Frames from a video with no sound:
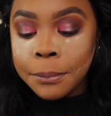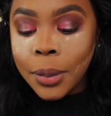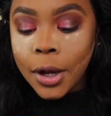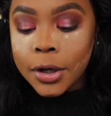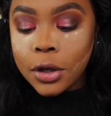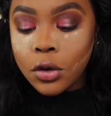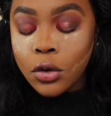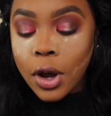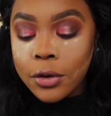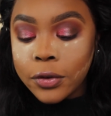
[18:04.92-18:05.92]

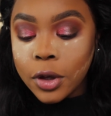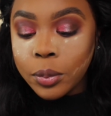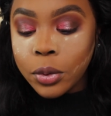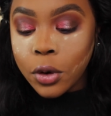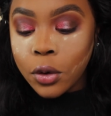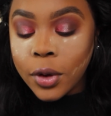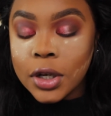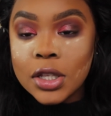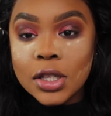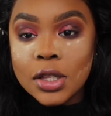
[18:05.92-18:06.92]
Bodyography Pro,
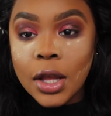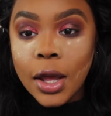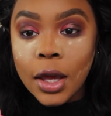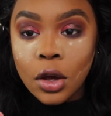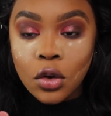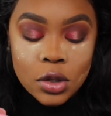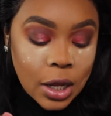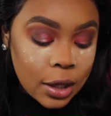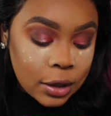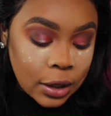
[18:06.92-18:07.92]
and this is the angled
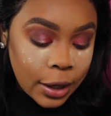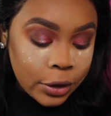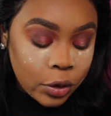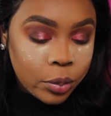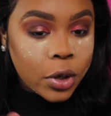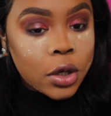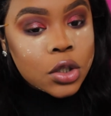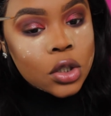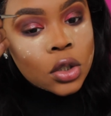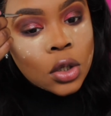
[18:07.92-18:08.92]
liner
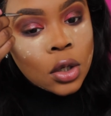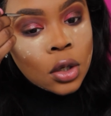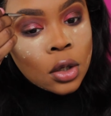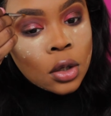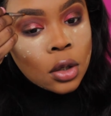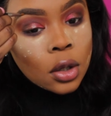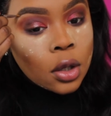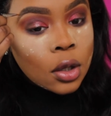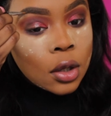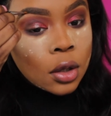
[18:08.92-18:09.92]
brush,
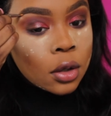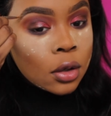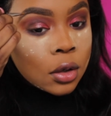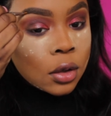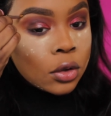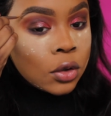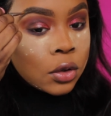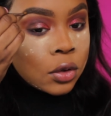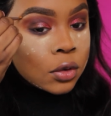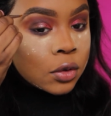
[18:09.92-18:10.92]
and you
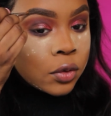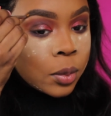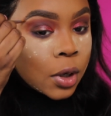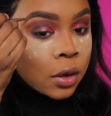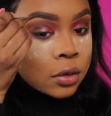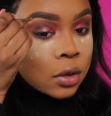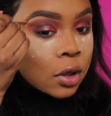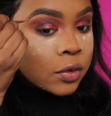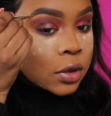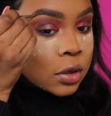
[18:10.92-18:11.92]
could use this for brows
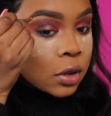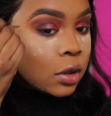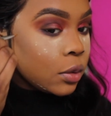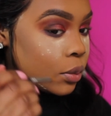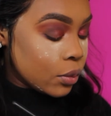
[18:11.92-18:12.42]
obviously.